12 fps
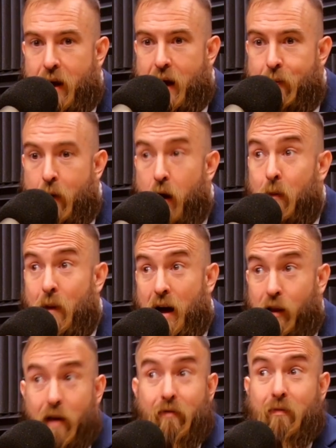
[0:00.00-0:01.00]

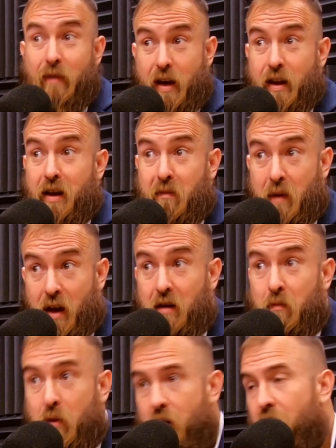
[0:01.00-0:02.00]
I love eating meat,
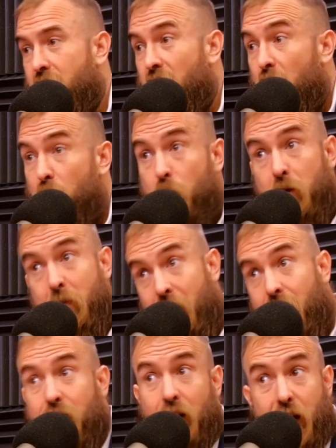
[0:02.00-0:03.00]
but like, good
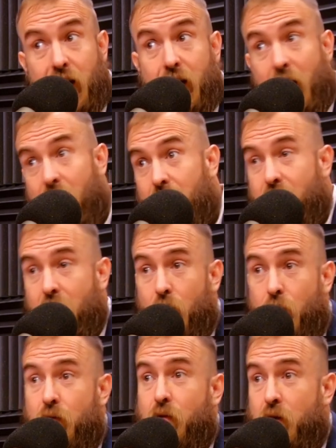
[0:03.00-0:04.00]
meat, like not,
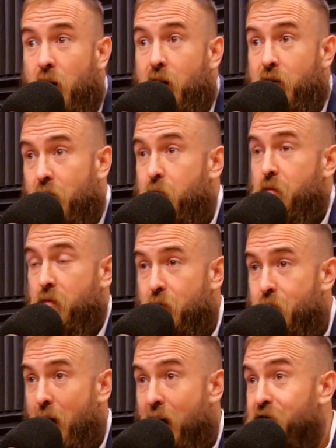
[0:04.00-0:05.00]
like
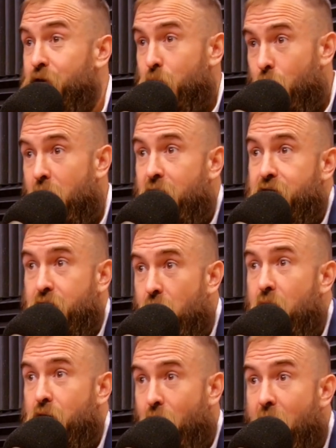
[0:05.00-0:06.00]
pasture raised,
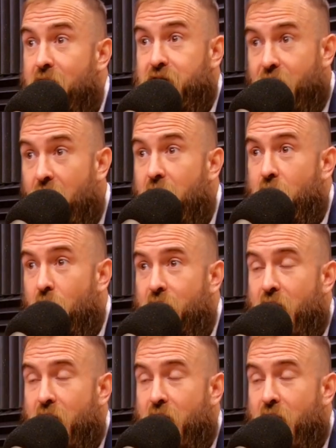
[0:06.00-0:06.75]
grass fed, all of